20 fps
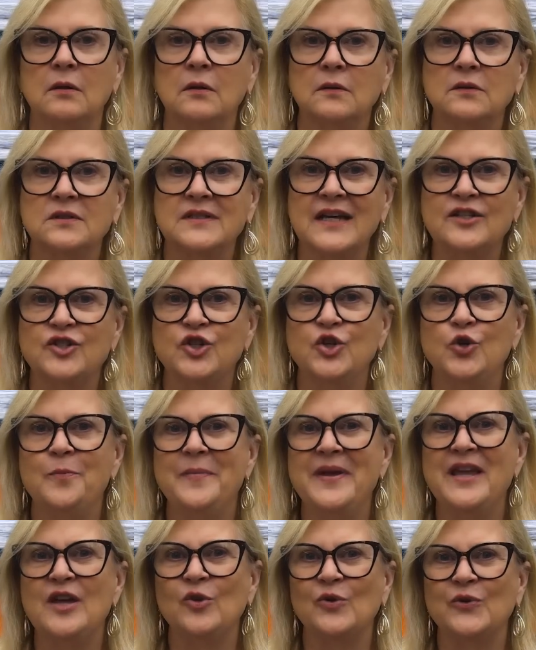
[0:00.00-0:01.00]
It's like two
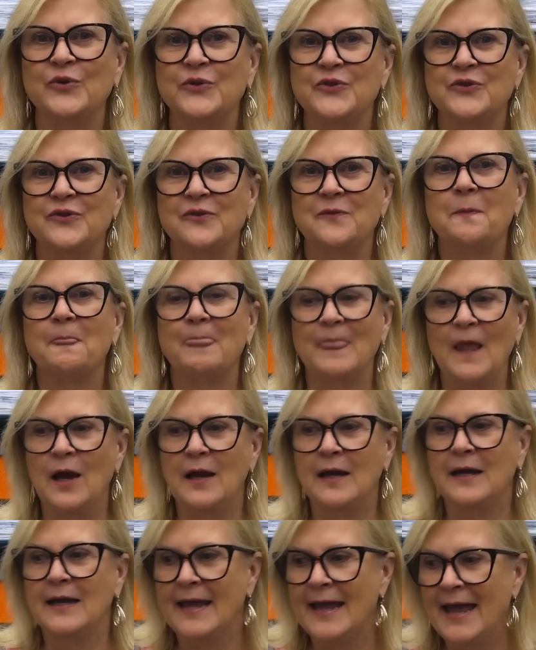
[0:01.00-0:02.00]
meals.
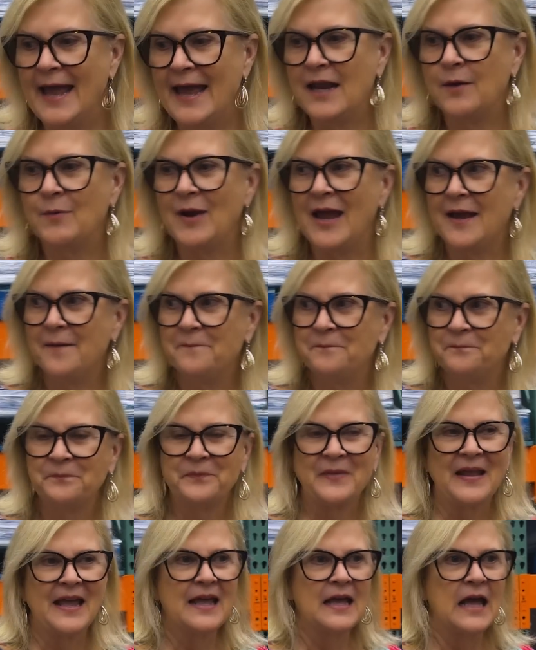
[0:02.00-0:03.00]
Anyway
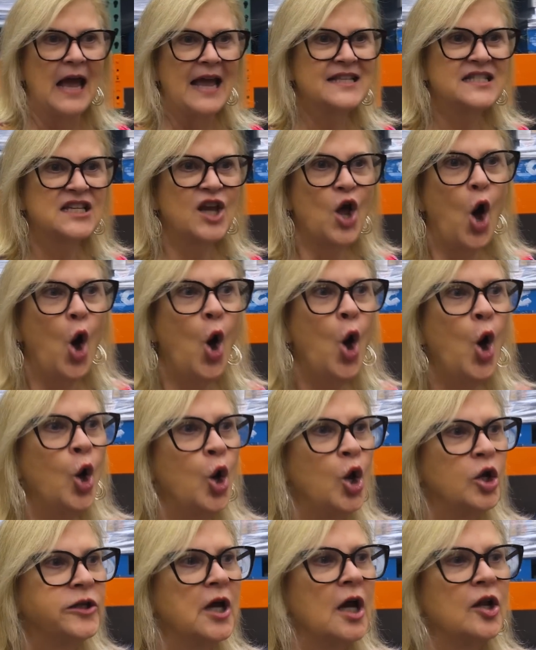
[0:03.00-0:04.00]
cold. Oh,
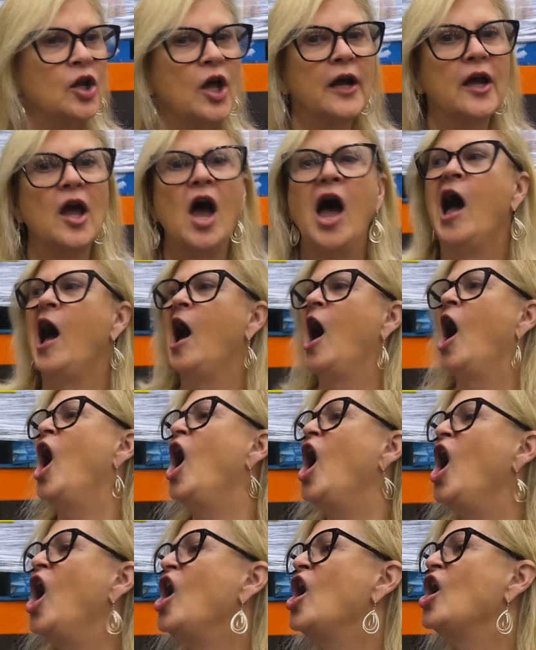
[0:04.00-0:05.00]
look.
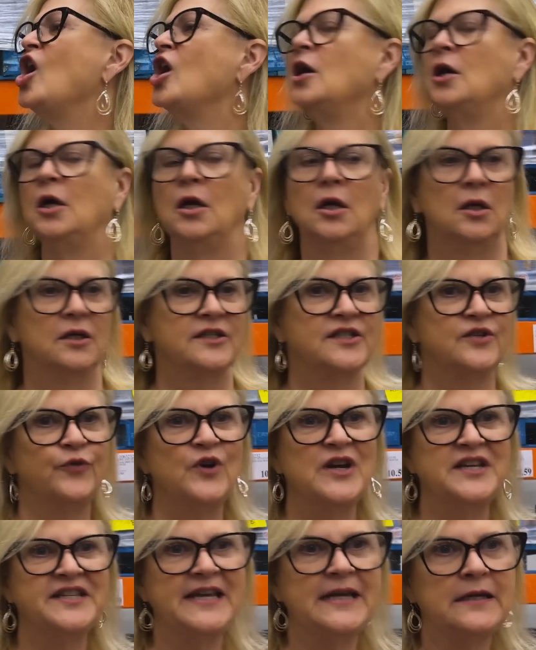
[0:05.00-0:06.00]
It's
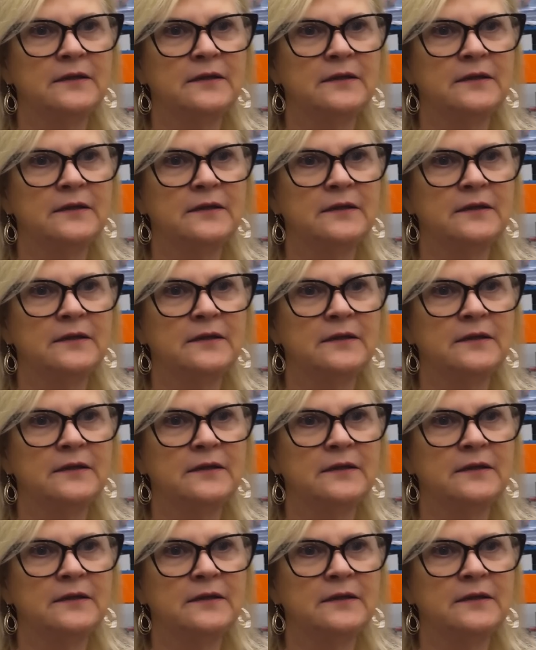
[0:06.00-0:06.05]
freezing.